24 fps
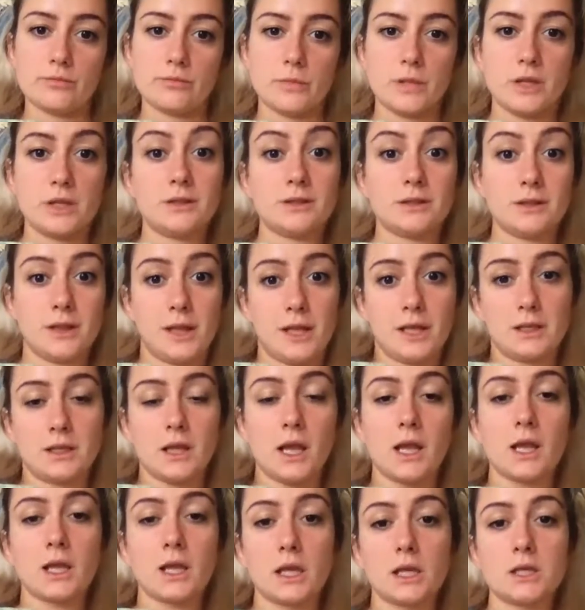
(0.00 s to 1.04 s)
in the
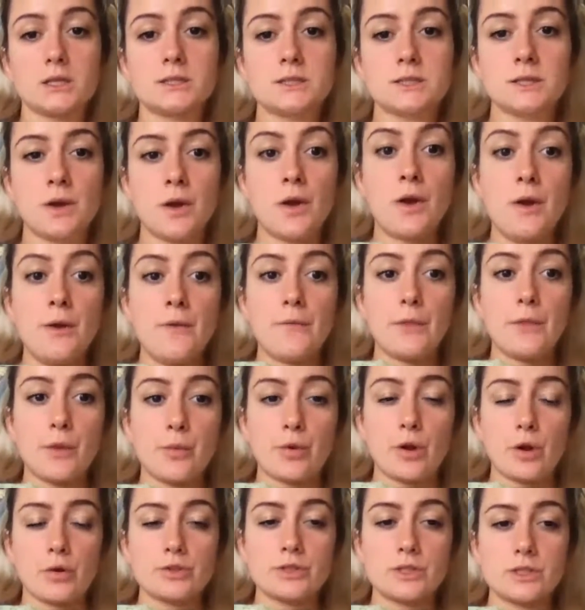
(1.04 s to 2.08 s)
late 80s. The
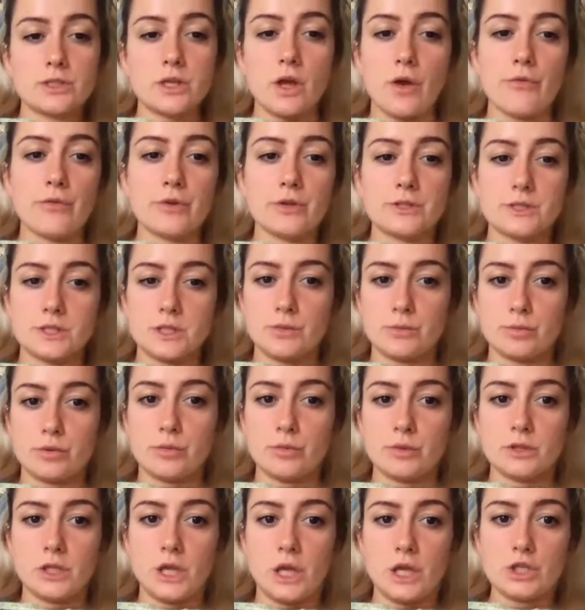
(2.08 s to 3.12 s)
process of its
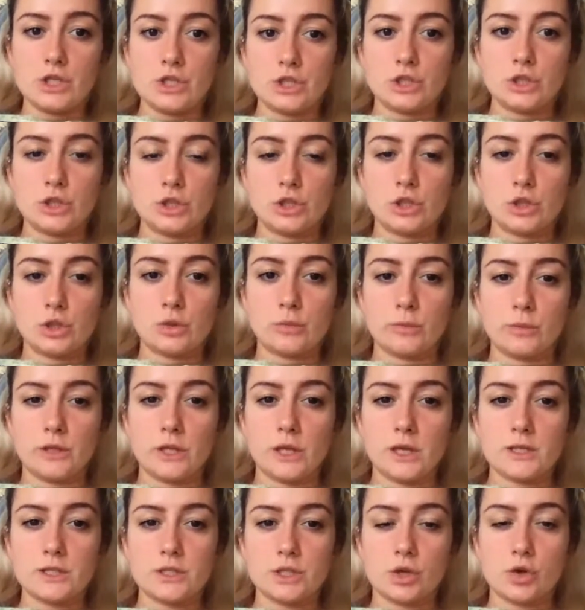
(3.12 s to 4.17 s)
implementation took
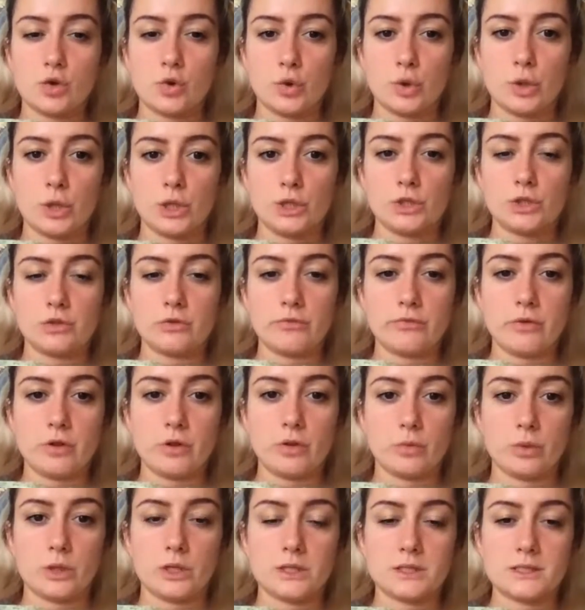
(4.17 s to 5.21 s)
place according to the
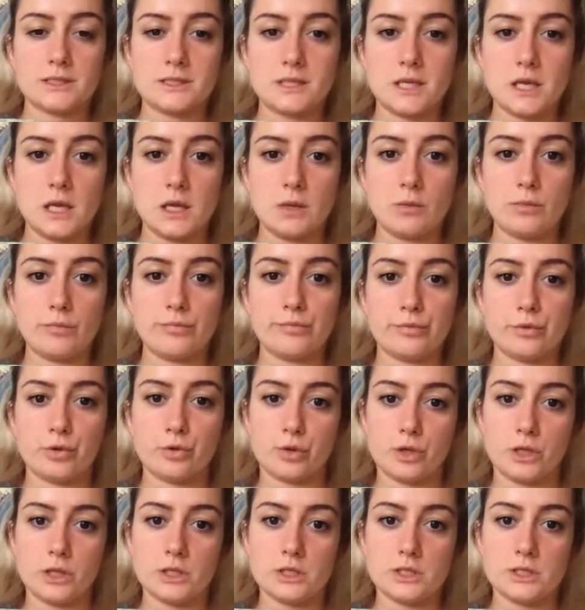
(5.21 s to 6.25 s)
following scheme:
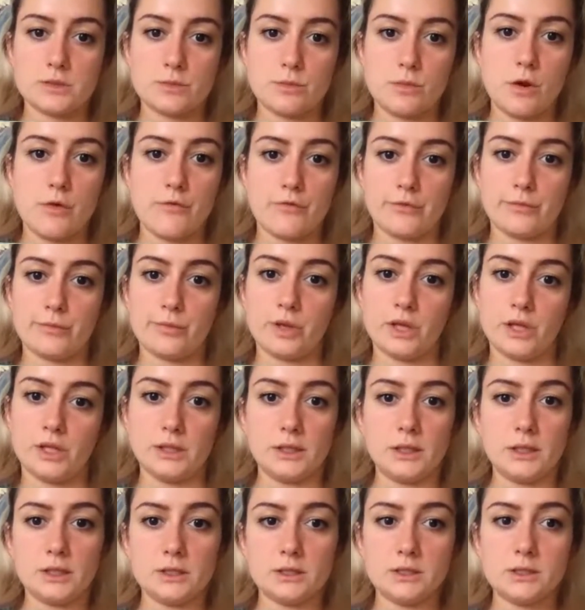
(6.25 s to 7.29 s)
pluralism of
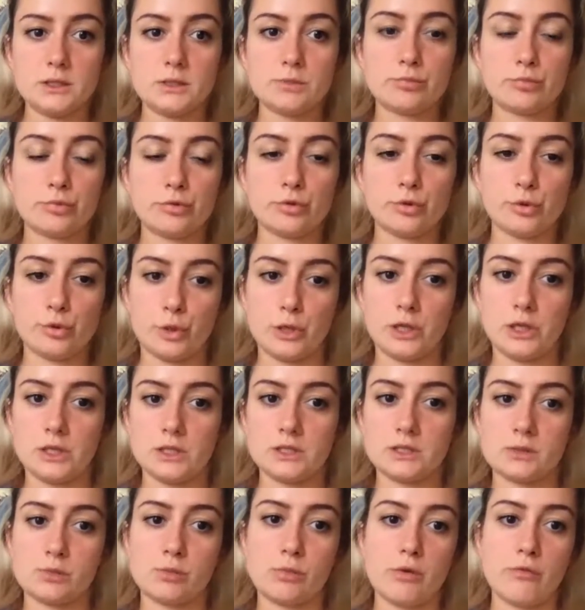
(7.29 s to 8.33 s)
opinions,
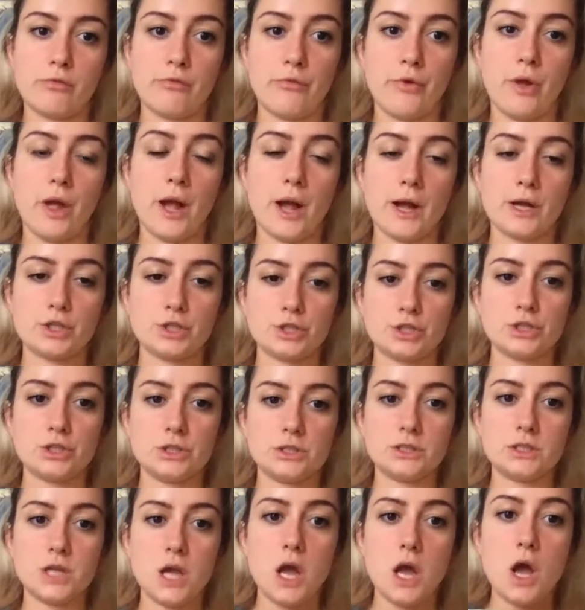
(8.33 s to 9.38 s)
pluralism of
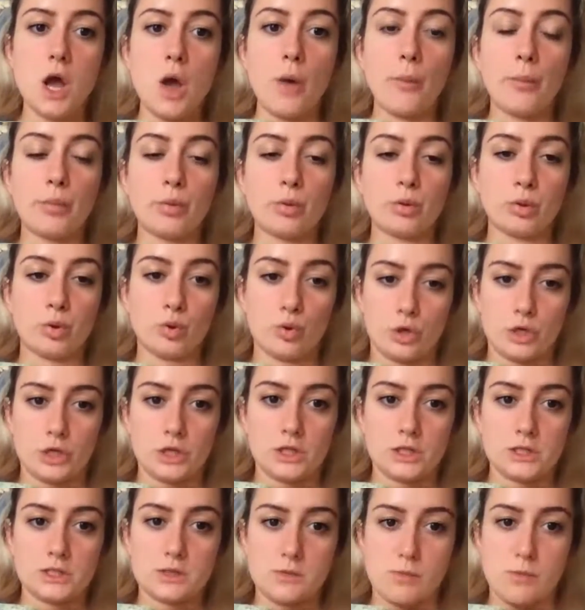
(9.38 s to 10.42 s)
actions,
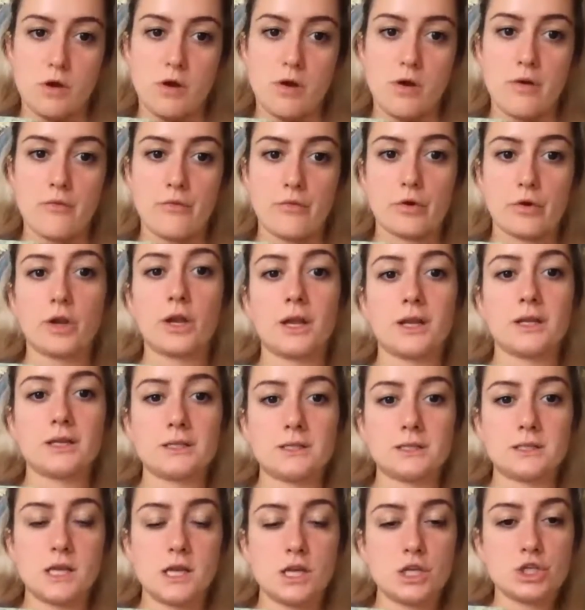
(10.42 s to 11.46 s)
pluralism of
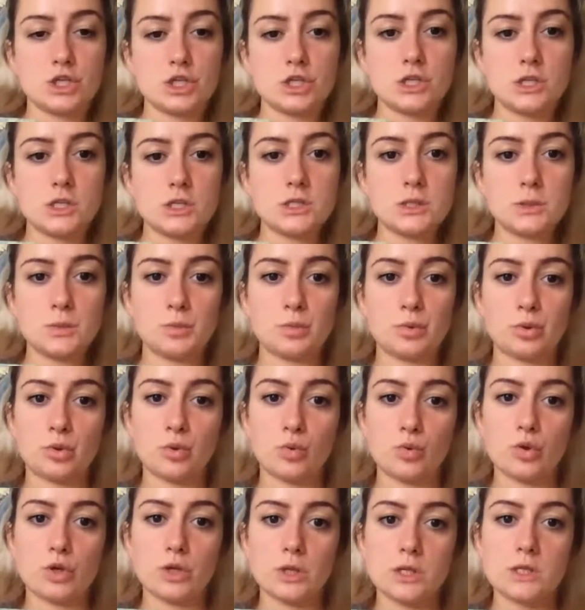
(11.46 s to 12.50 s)
organizations,
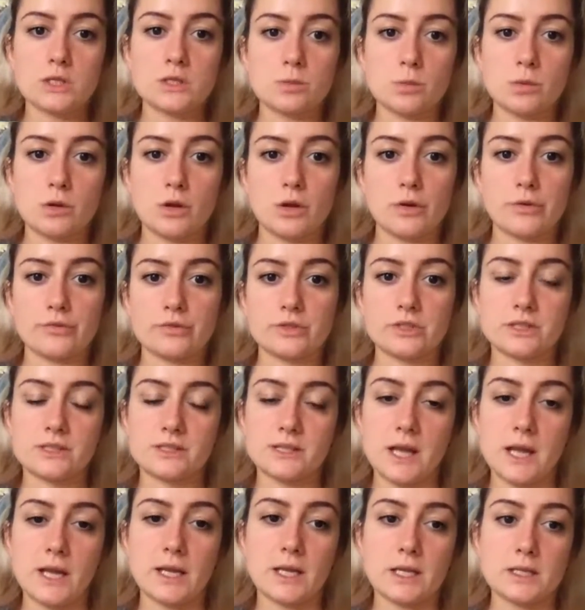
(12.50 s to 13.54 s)
pluralism of
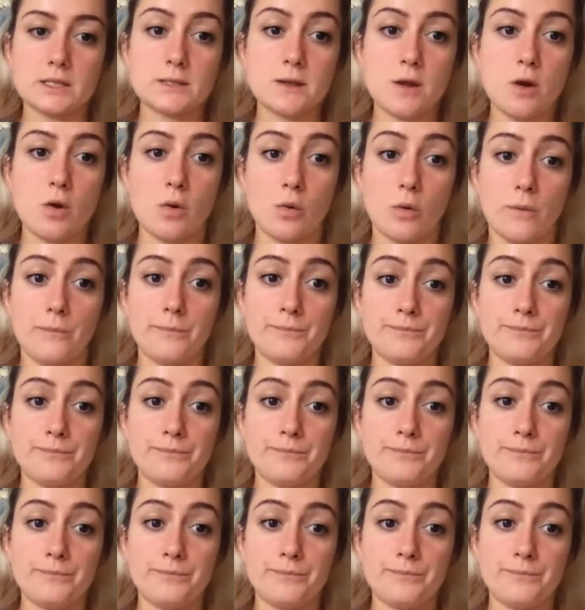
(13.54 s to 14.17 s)
society as a whole.